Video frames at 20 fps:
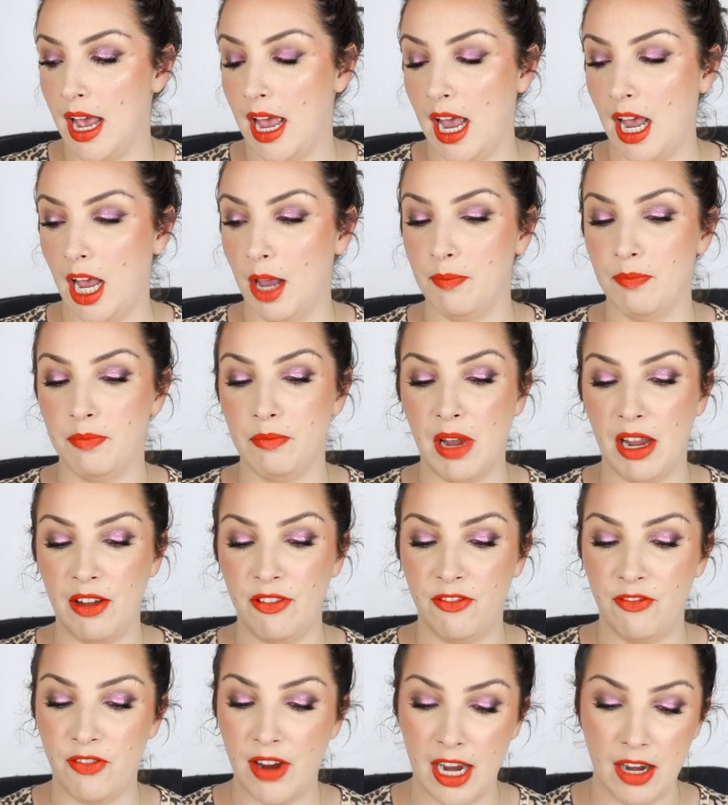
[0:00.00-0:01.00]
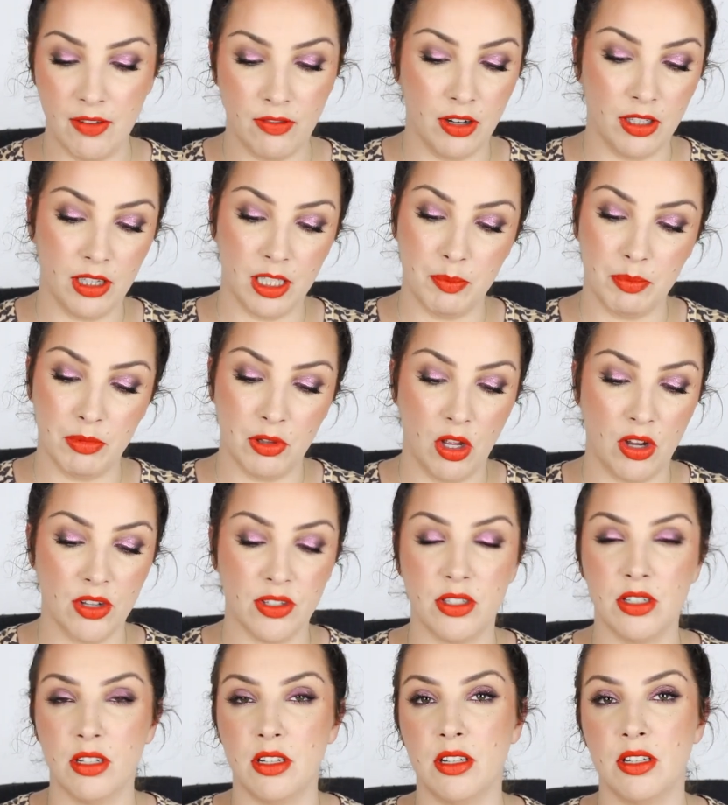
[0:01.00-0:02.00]
My favorite lip
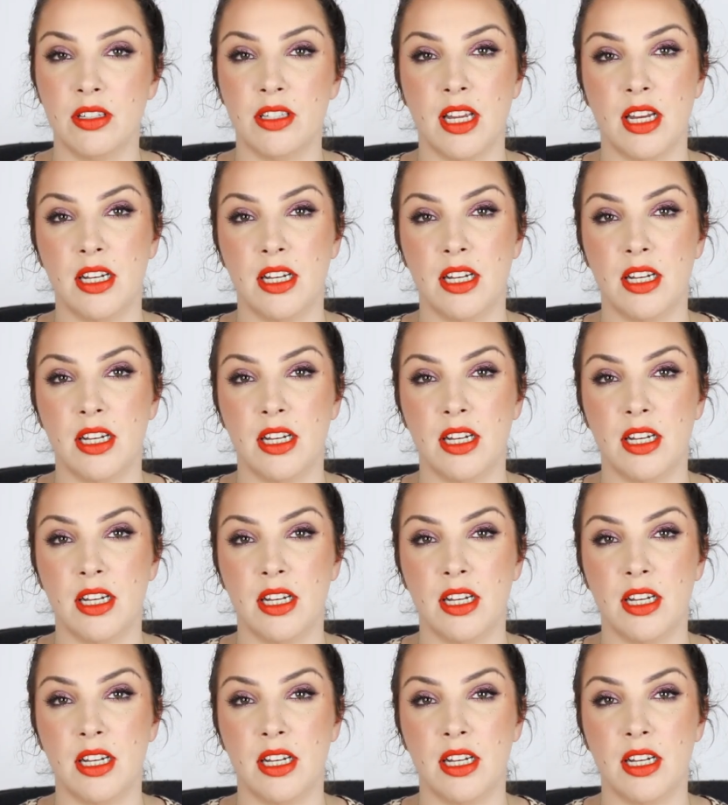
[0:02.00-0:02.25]
glosses